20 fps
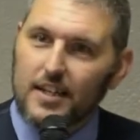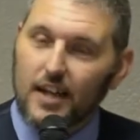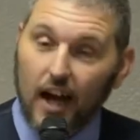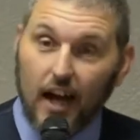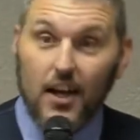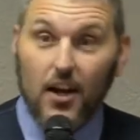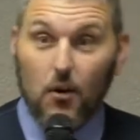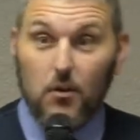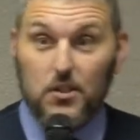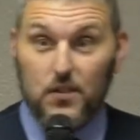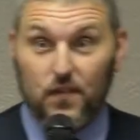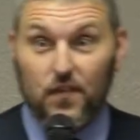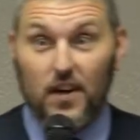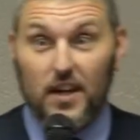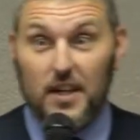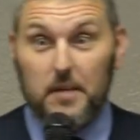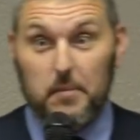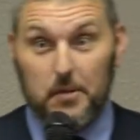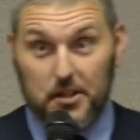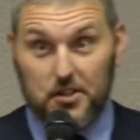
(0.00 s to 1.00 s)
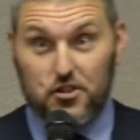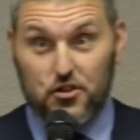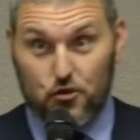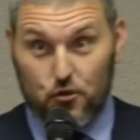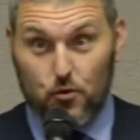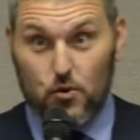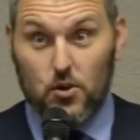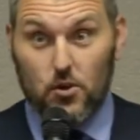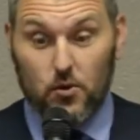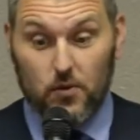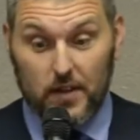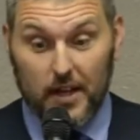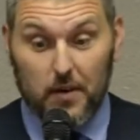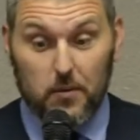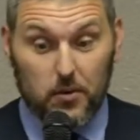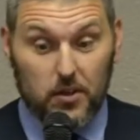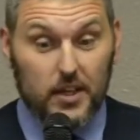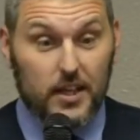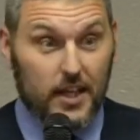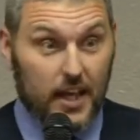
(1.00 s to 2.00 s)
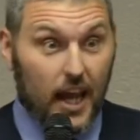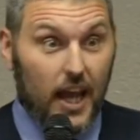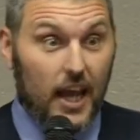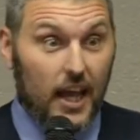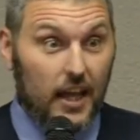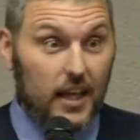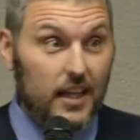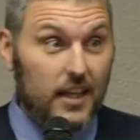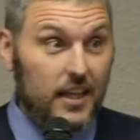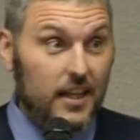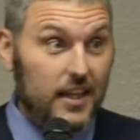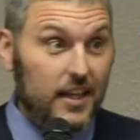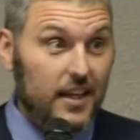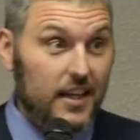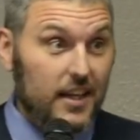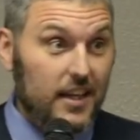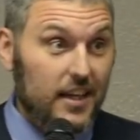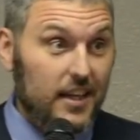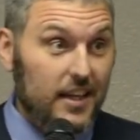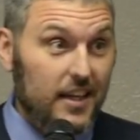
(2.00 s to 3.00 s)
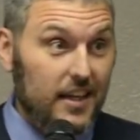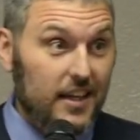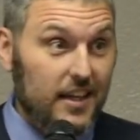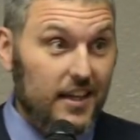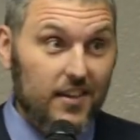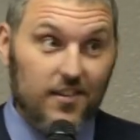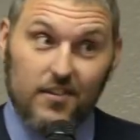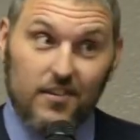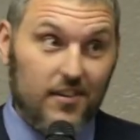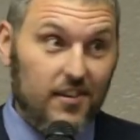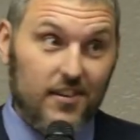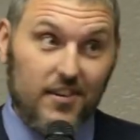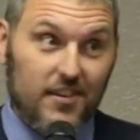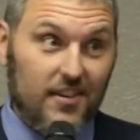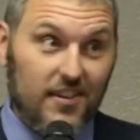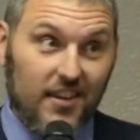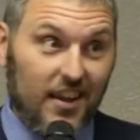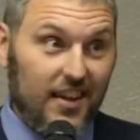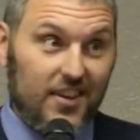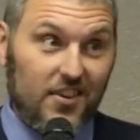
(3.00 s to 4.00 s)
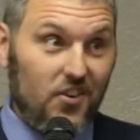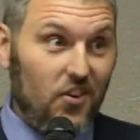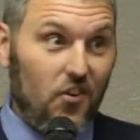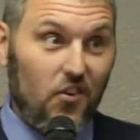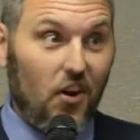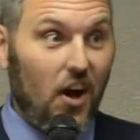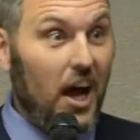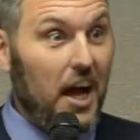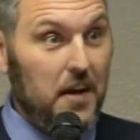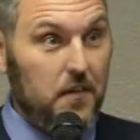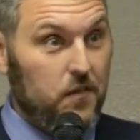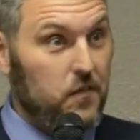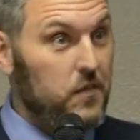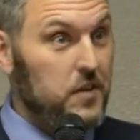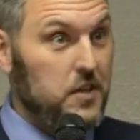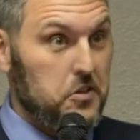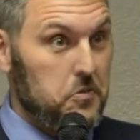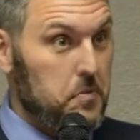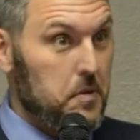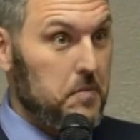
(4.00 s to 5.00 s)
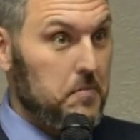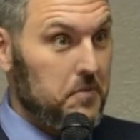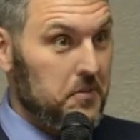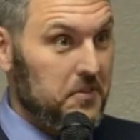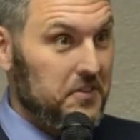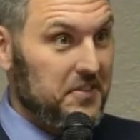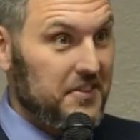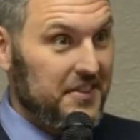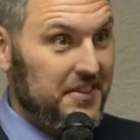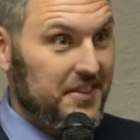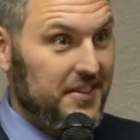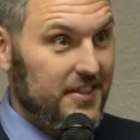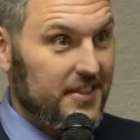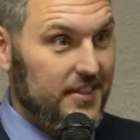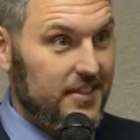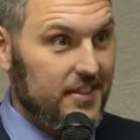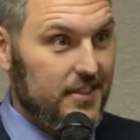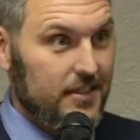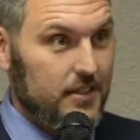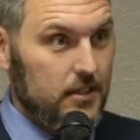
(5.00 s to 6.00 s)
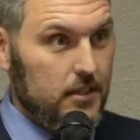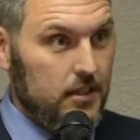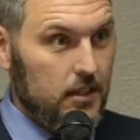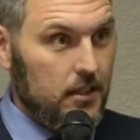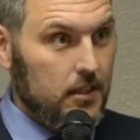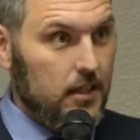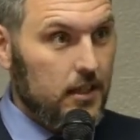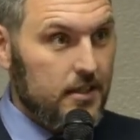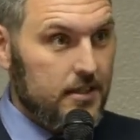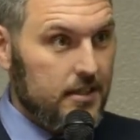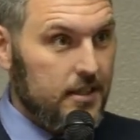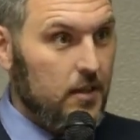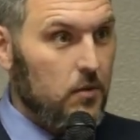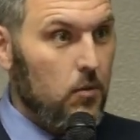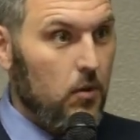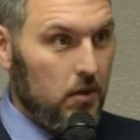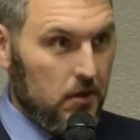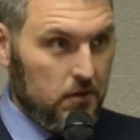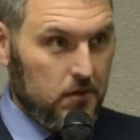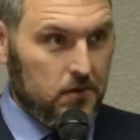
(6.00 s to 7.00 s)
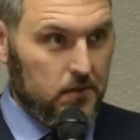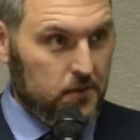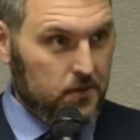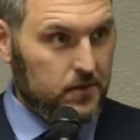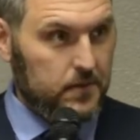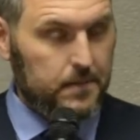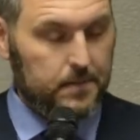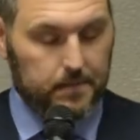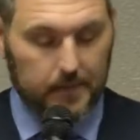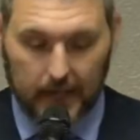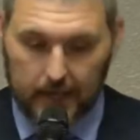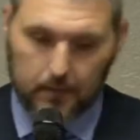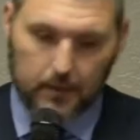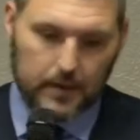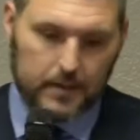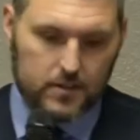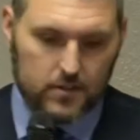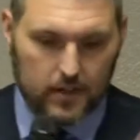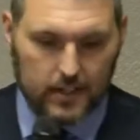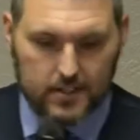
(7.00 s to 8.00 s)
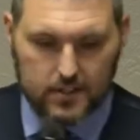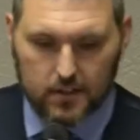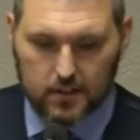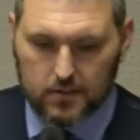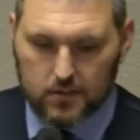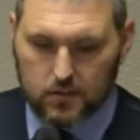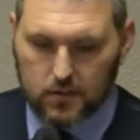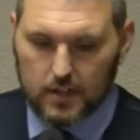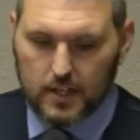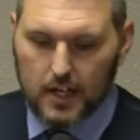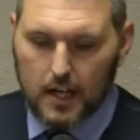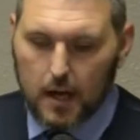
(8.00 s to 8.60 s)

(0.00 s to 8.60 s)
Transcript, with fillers: i know it's funny but it's true they really can like you don't hide from these people unless they want you to Anyway, so that's another story.